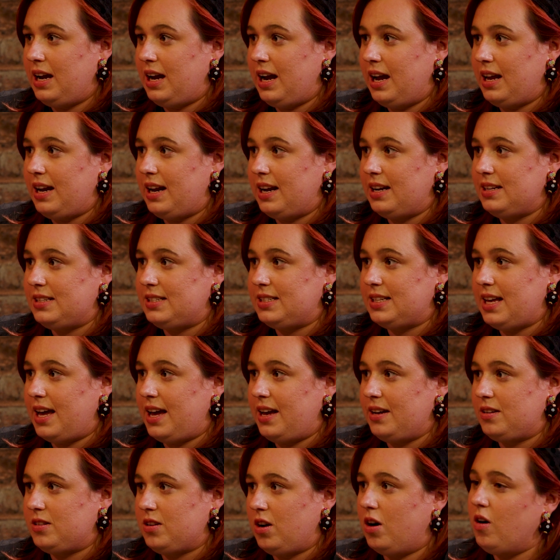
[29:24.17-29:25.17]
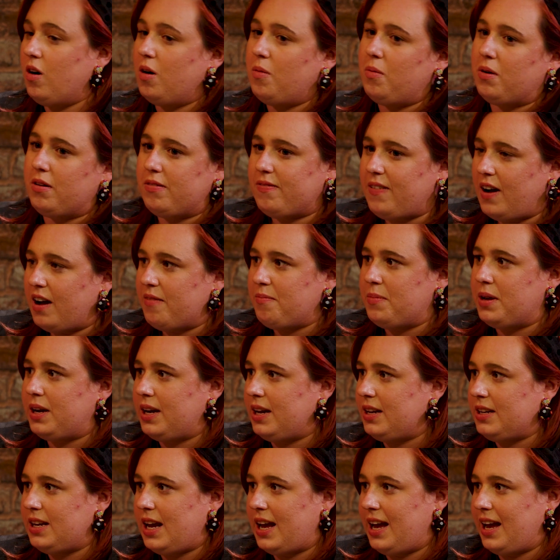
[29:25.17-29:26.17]
and I'd have said, "Oh, I want a 5
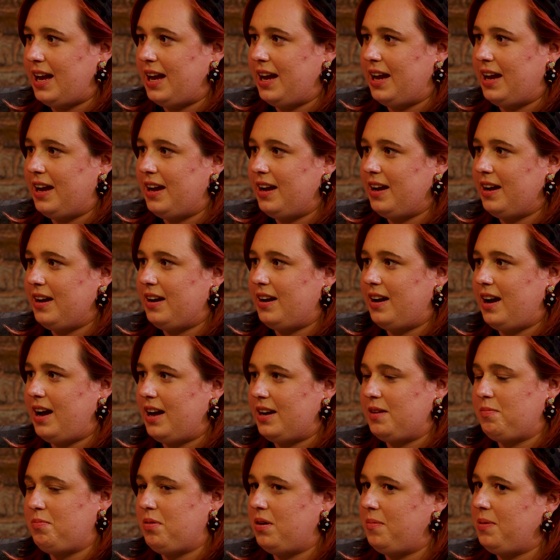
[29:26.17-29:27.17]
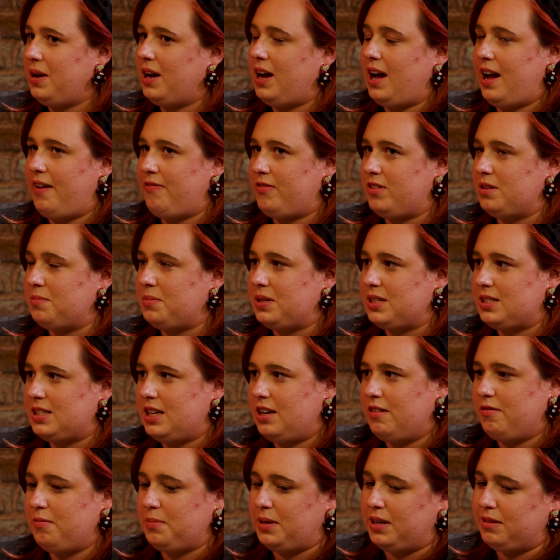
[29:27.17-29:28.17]
million year," I'd have probably laughed at
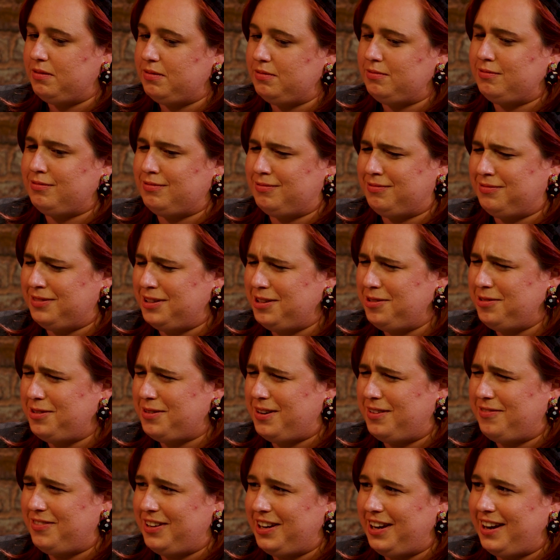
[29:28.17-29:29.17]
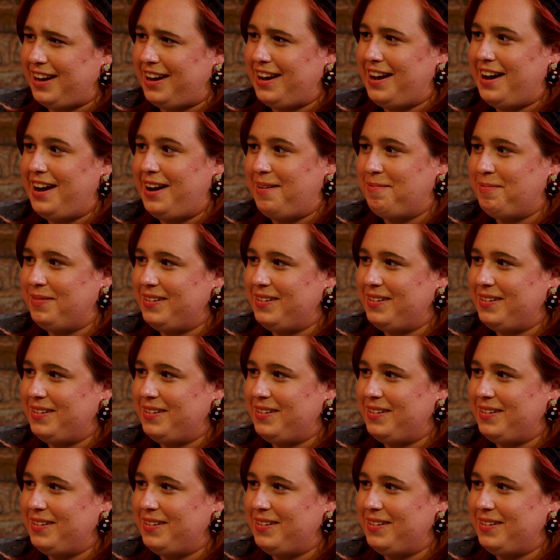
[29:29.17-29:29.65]
myself and been like, "Oh, who do I think I am?"